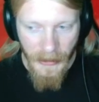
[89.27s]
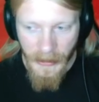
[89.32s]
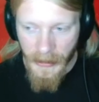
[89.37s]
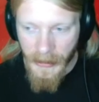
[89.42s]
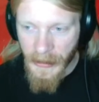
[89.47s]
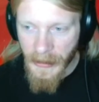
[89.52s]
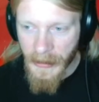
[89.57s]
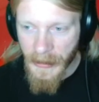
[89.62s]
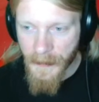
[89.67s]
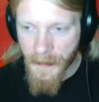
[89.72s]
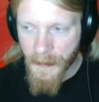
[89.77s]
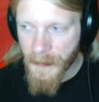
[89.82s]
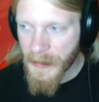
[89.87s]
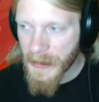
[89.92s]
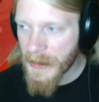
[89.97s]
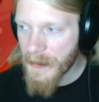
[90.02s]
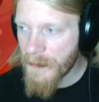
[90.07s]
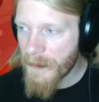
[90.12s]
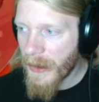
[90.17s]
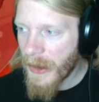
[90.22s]

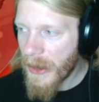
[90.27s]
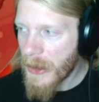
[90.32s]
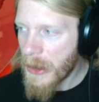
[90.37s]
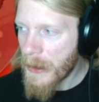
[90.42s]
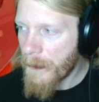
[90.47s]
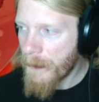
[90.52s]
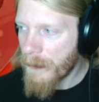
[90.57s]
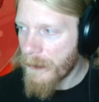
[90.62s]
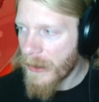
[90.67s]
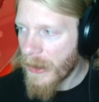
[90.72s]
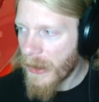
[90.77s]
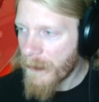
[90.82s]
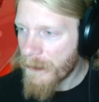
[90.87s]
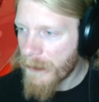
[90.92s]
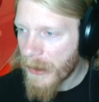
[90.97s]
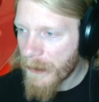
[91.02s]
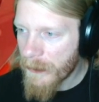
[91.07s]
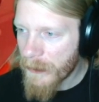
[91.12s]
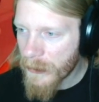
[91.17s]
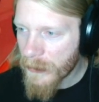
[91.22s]
Played by Mia
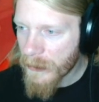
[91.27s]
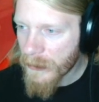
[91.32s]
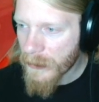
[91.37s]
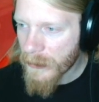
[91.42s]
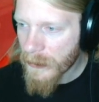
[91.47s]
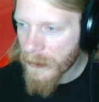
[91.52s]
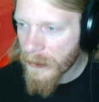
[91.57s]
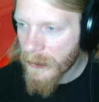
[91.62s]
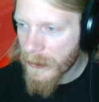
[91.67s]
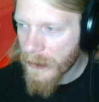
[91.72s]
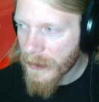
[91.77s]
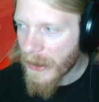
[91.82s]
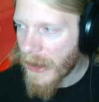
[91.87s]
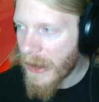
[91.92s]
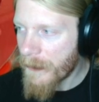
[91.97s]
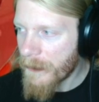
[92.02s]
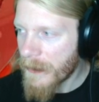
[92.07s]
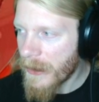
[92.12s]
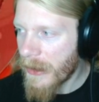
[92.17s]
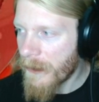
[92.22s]
Babu. Yeah,
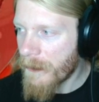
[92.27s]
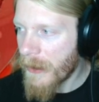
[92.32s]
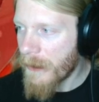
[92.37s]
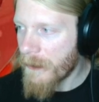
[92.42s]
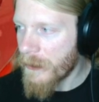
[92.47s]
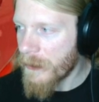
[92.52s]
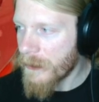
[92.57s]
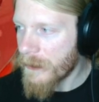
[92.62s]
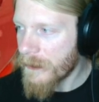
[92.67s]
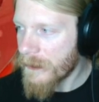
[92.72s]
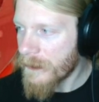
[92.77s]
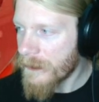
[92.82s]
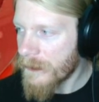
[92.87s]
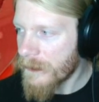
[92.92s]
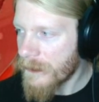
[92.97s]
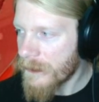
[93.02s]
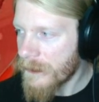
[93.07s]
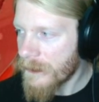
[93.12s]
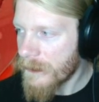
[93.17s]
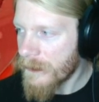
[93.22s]
Mia Babu.
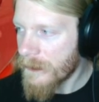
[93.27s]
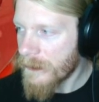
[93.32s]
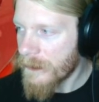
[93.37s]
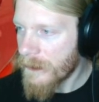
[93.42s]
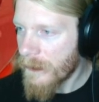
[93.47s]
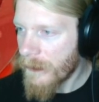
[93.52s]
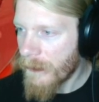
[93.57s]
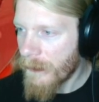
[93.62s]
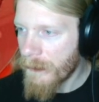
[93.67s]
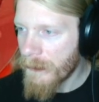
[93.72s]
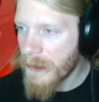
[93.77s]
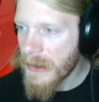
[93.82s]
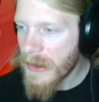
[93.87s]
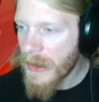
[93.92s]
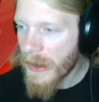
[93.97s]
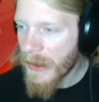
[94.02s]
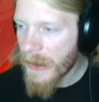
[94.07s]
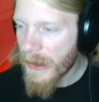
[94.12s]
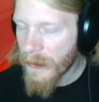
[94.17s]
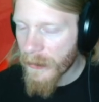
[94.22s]

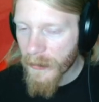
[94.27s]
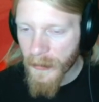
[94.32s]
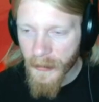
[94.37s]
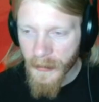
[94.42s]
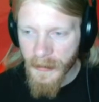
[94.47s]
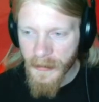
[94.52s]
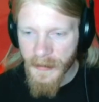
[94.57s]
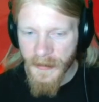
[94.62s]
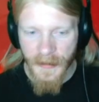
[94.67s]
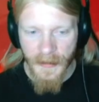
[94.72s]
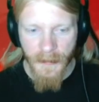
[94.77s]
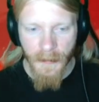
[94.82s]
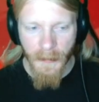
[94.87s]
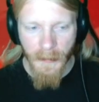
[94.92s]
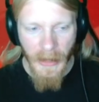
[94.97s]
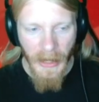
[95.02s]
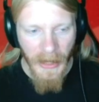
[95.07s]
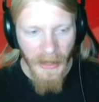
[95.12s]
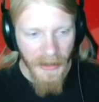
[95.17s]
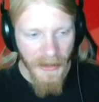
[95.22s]
Mia or just
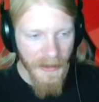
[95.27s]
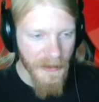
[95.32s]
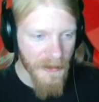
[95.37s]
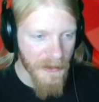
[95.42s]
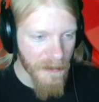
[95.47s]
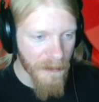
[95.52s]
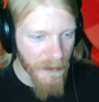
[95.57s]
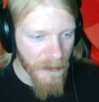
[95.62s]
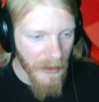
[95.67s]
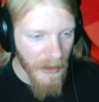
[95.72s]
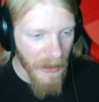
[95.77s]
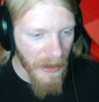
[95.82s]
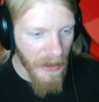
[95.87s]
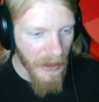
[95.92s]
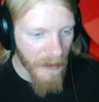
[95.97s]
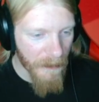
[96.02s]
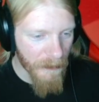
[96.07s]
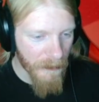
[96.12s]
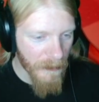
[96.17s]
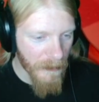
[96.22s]
Mia? I don't know.
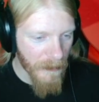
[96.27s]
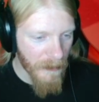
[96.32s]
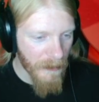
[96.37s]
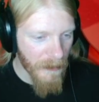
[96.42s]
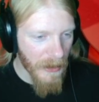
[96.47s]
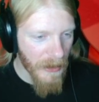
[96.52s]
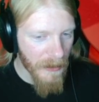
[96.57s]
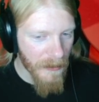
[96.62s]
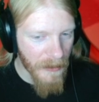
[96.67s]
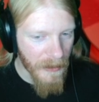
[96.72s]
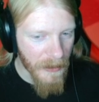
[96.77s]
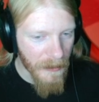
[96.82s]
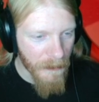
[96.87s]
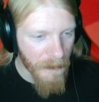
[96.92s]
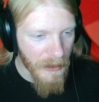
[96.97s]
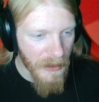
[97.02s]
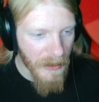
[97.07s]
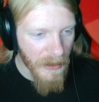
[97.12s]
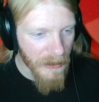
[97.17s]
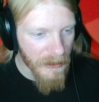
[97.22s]
I think
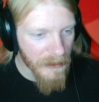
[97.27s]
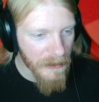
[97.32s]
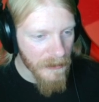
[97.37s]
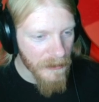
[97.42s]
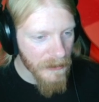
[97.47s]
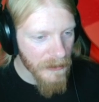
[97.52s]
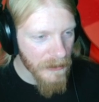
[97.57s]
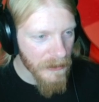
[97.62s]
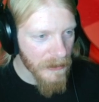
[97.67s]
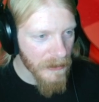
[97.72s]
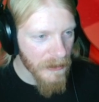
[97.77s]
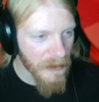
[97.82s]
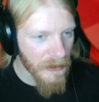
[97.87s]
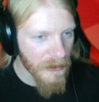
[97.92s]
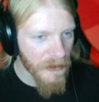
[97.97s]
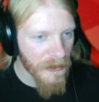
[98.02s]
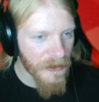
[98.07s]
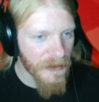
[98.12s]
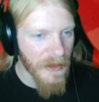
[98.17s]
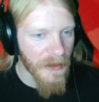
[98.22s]
Mia
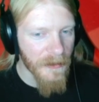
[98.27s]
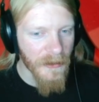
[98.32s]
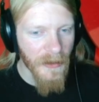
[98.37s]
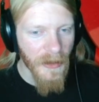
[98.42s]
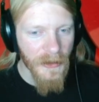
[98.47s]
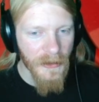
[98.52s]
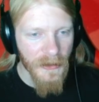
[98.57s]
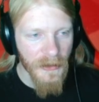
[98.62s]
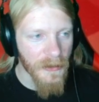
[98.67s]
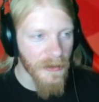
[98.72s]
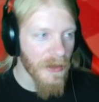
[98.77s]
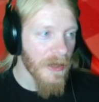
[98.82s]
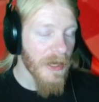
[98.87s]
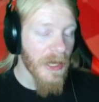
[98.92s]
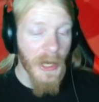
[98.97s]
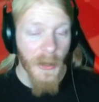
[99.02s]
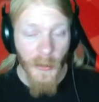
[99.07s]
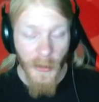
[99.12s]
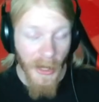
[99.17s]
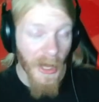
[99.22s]
sounds logical.
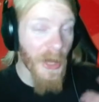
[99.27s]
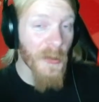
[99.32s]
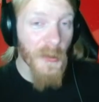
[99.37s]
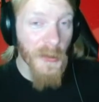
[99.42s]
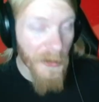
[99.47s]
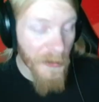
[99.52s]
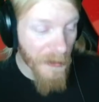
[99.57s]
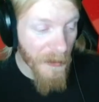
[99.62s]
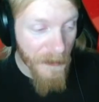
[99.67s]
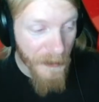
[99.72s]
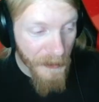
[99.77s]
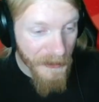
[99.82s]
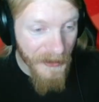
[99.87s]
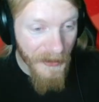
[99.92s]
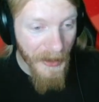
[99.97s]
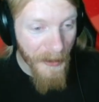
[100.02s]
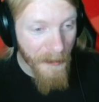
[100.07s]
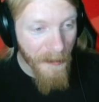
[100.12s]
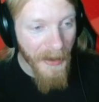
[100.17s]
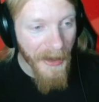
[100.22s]
Anyway, I will refer to
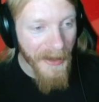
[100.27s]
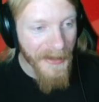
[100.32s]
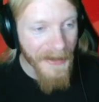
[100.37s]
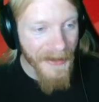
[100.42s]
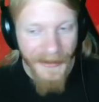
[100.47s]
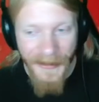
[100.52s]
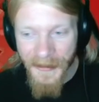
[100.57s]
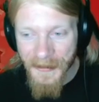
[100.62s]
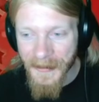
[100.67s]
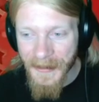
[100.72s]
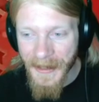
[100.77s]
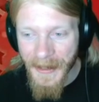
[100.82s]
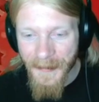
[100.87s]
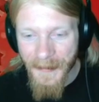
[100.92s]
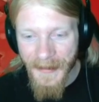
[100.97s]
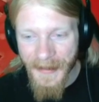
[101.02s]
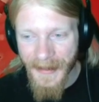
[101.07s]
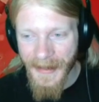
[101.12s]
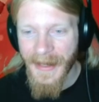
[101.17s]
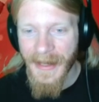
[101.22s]
them by their country
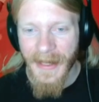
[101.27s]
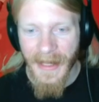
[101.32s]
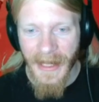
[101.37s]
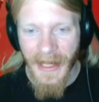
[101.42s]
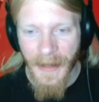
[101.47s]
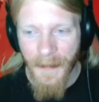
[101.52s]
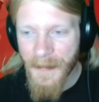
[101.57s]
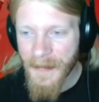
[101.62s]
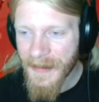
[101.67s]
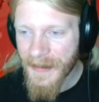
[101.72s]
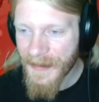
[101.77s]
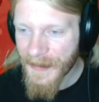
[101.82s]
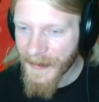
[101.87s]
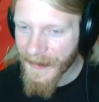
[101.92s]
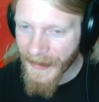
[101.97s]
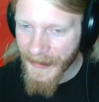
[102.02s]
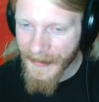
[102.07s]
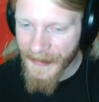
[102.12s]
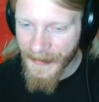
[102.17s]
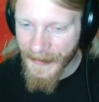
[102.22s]
names, but just so
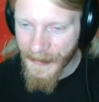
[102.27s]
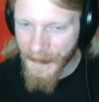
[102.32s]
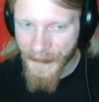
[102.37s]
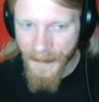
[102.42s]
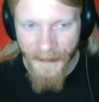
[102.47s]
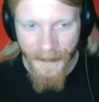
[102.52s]
you guys know.